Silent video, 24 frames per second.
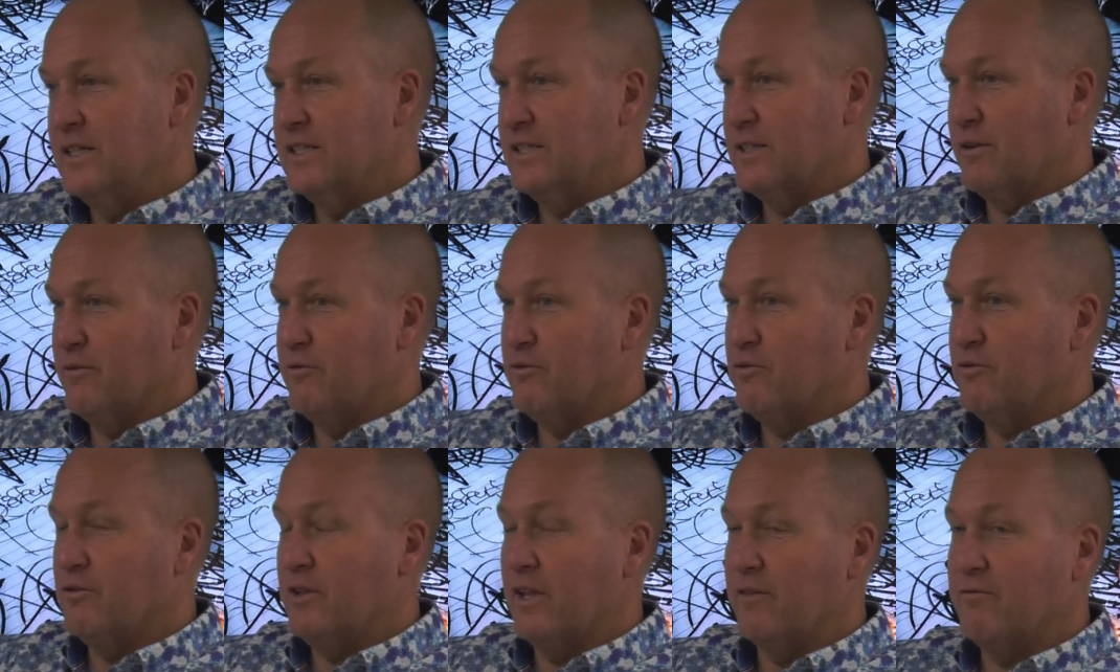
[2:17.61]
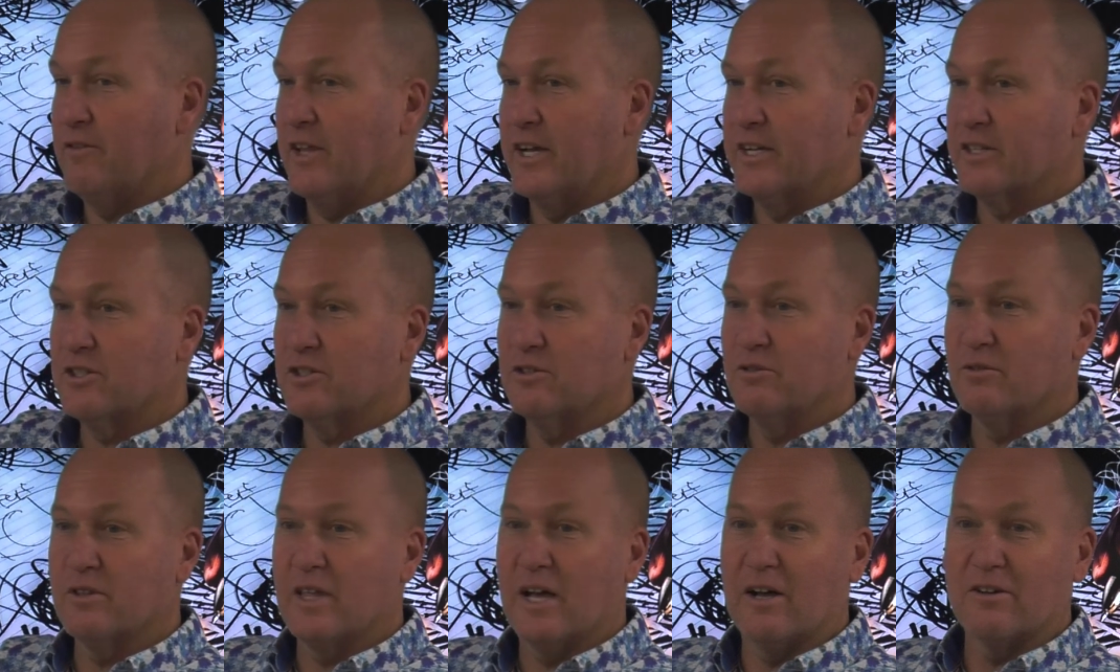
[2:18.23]
some of you have like
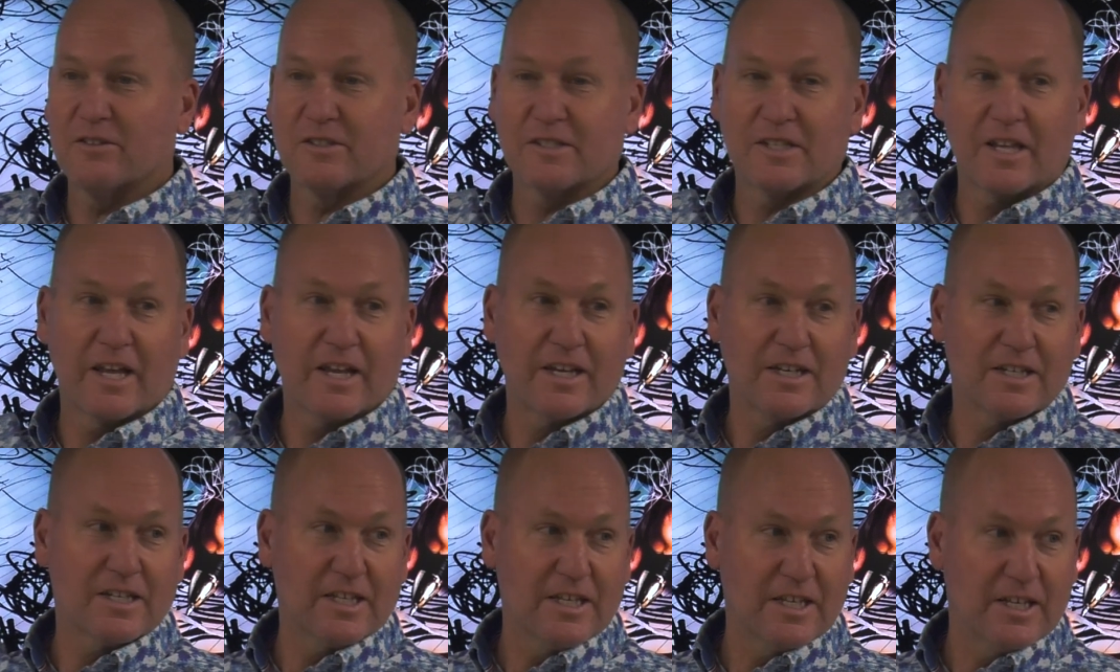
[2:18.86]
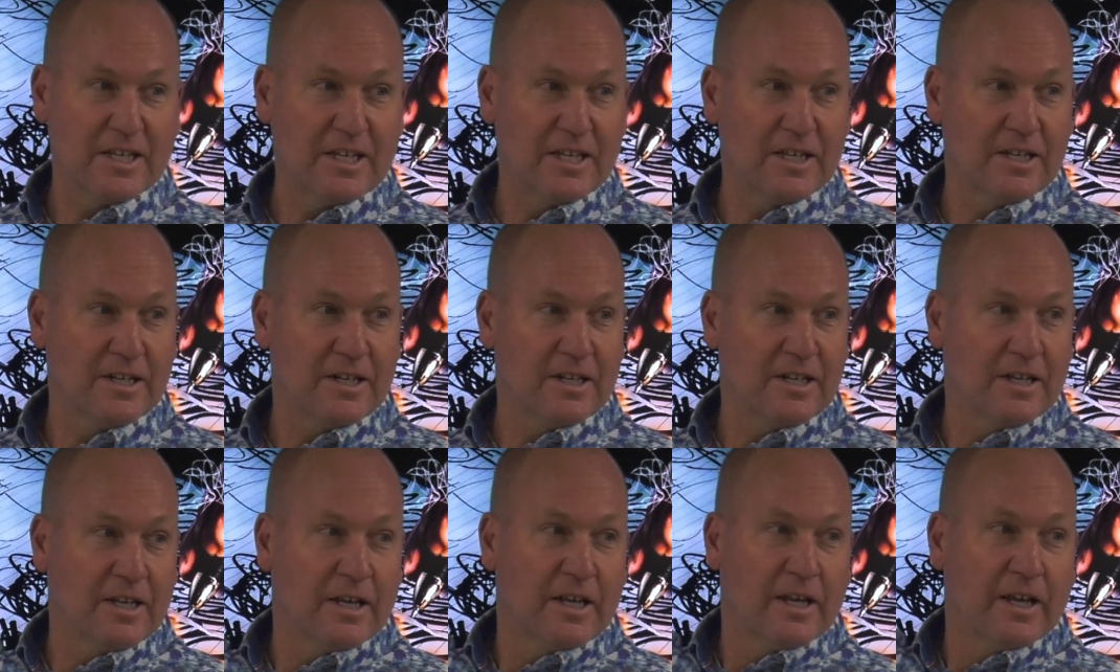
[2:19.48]
2019,
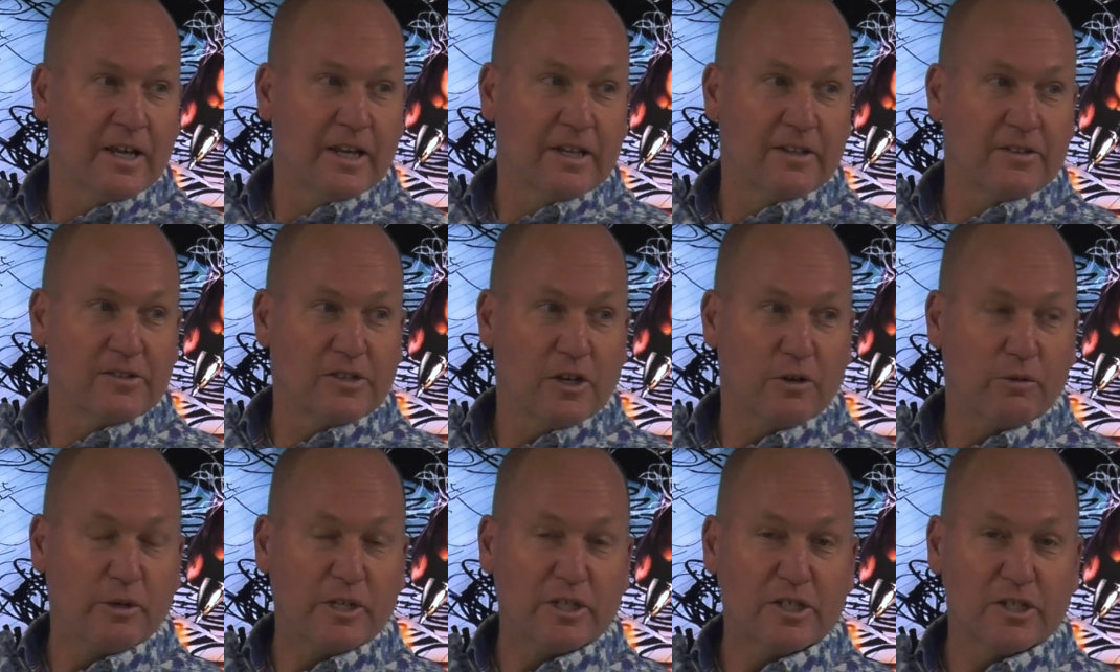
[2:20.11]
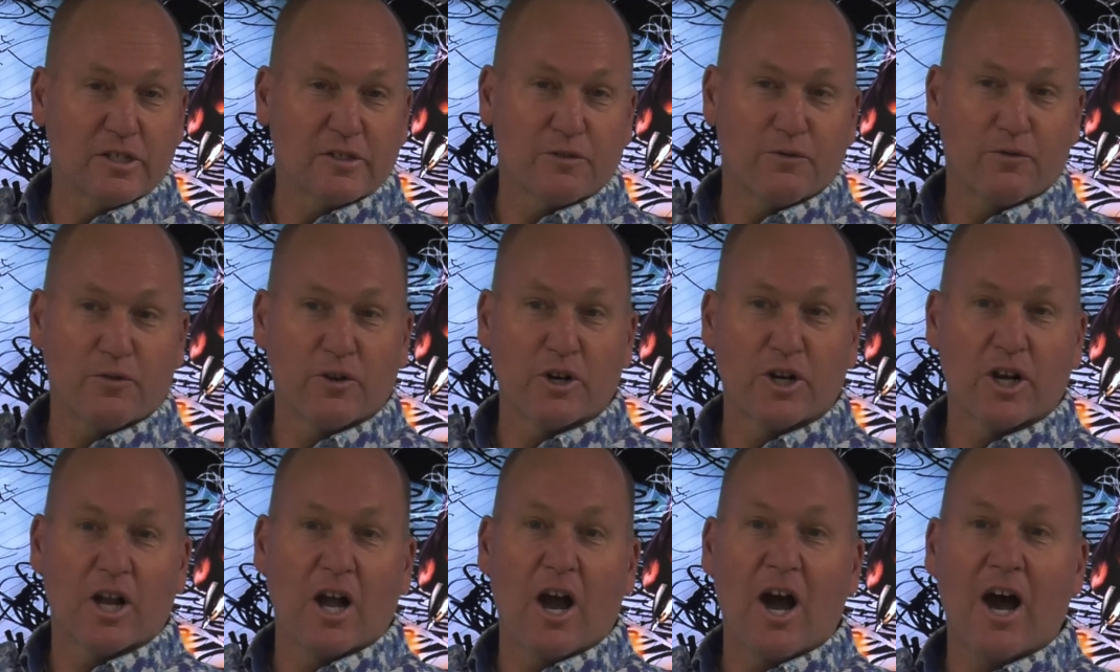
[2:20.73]
and so we just
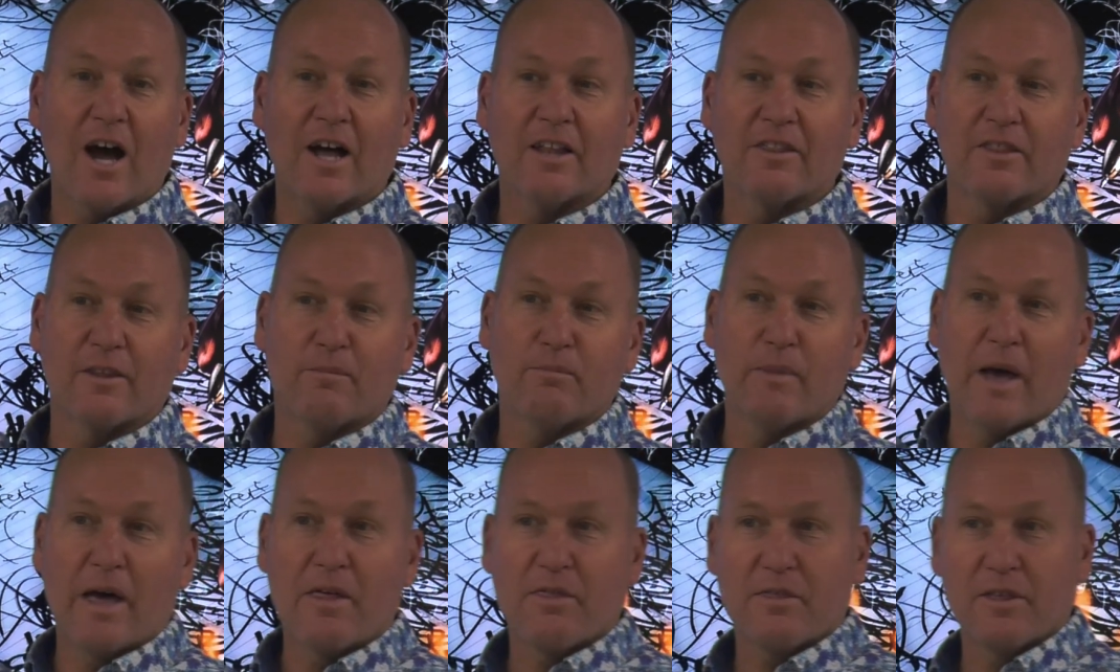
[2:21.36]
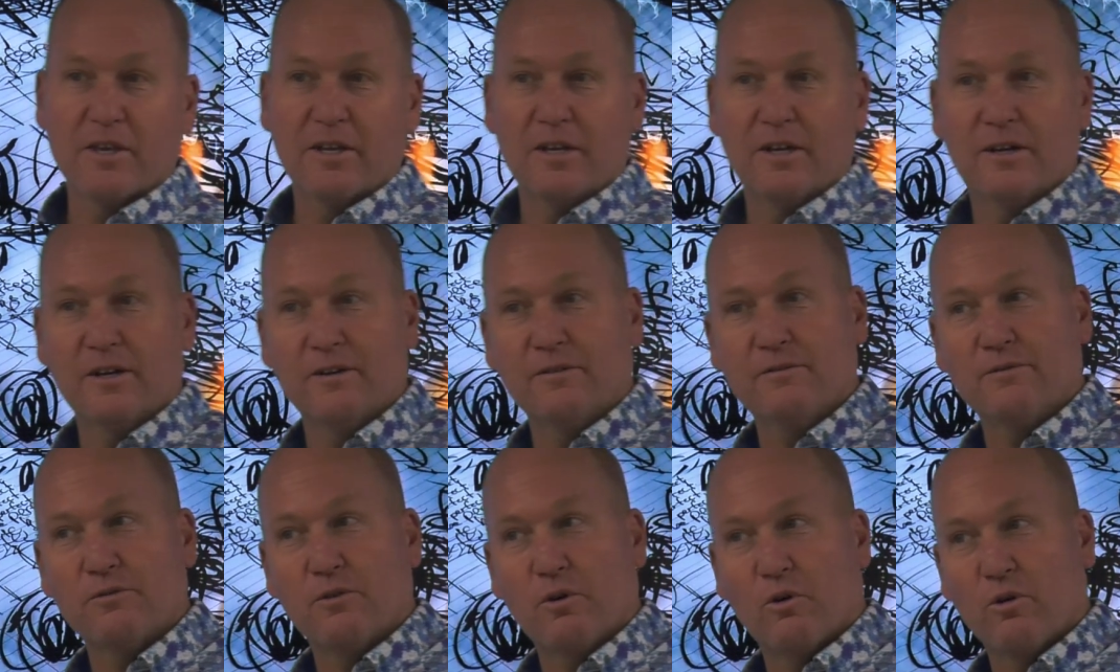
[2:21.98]
forgot the method
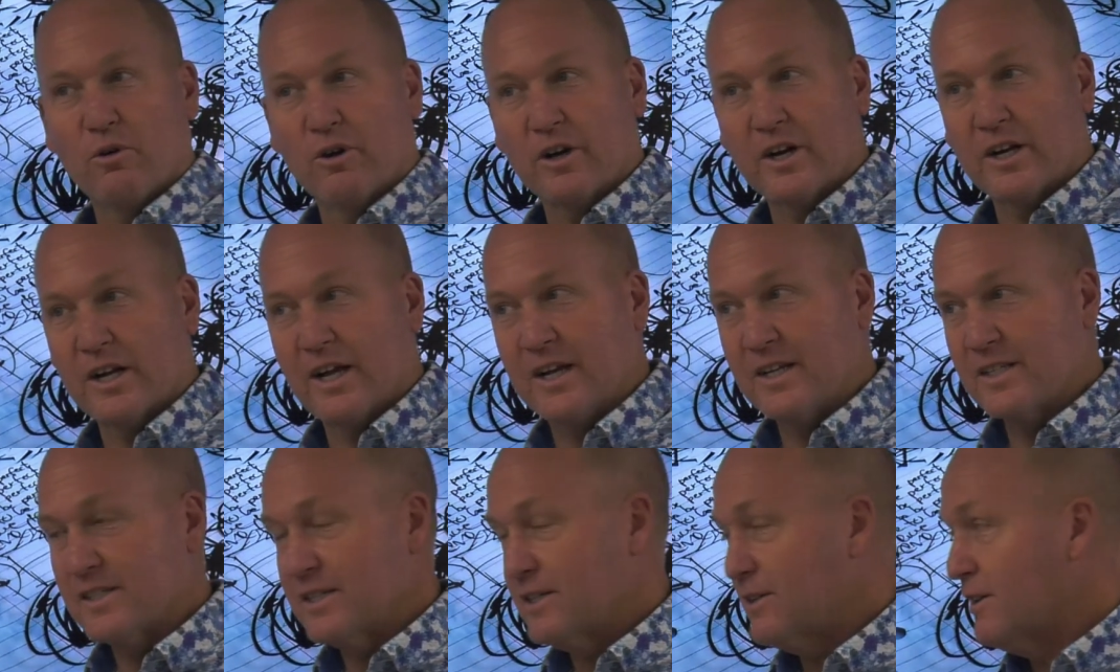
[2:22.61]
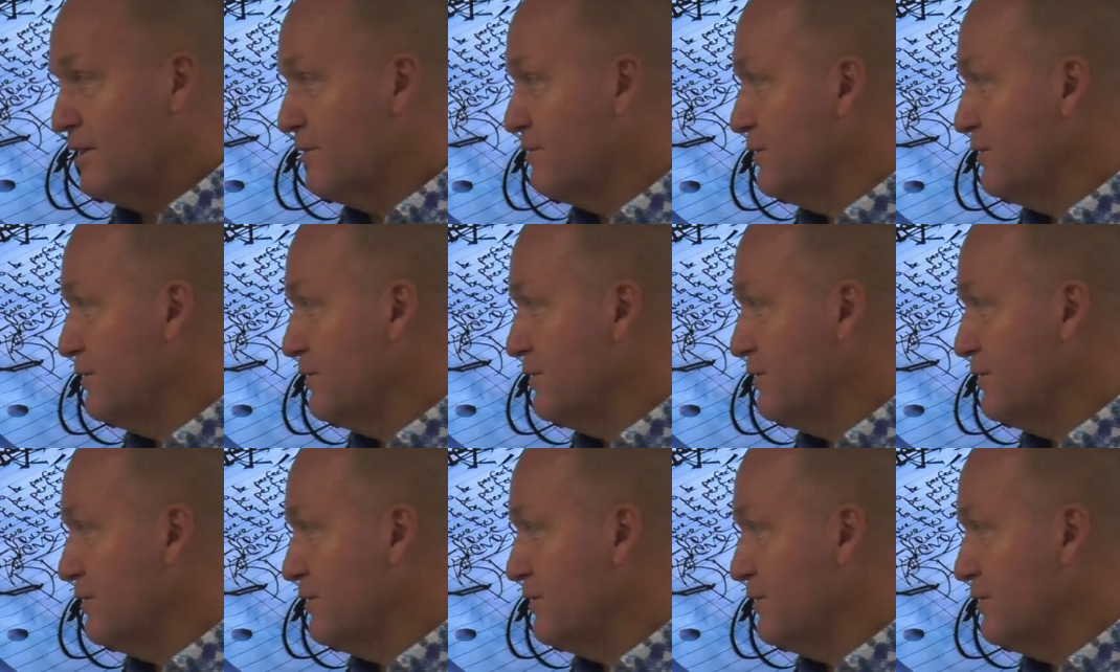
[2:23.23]
of organizing our